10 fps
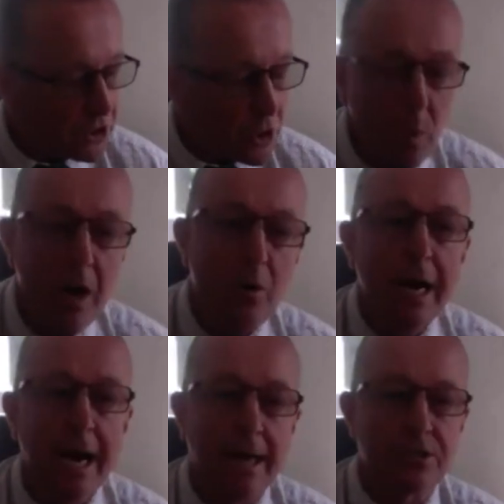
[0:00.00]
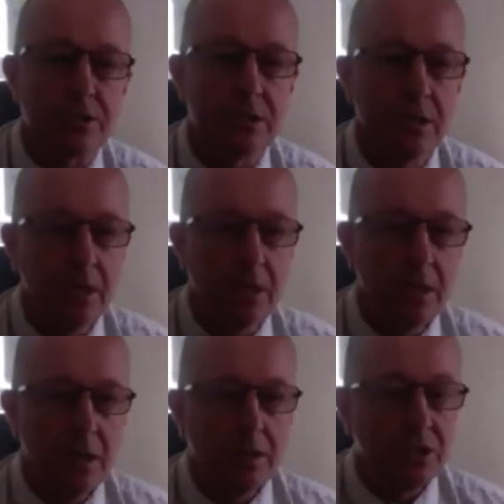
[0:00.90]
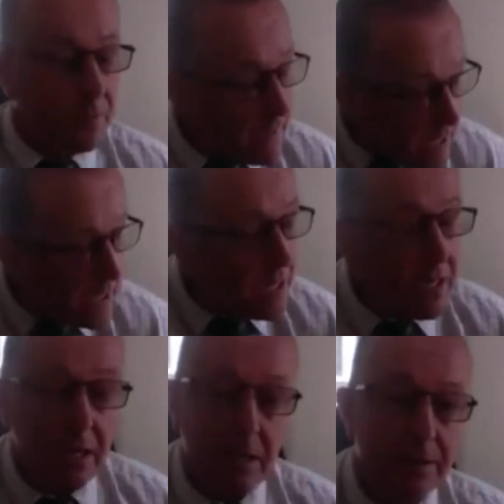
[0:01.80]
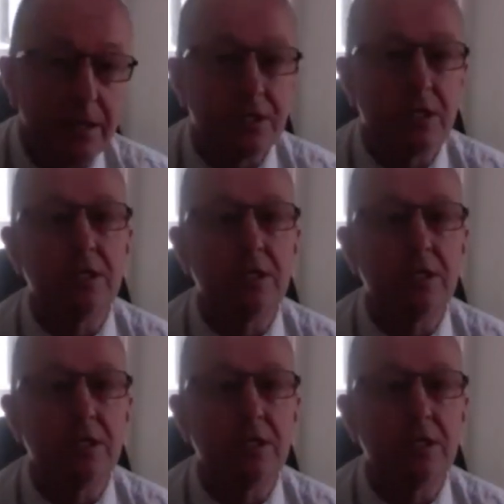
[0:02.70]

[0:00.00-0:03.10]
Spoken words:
But where are we at? To me, this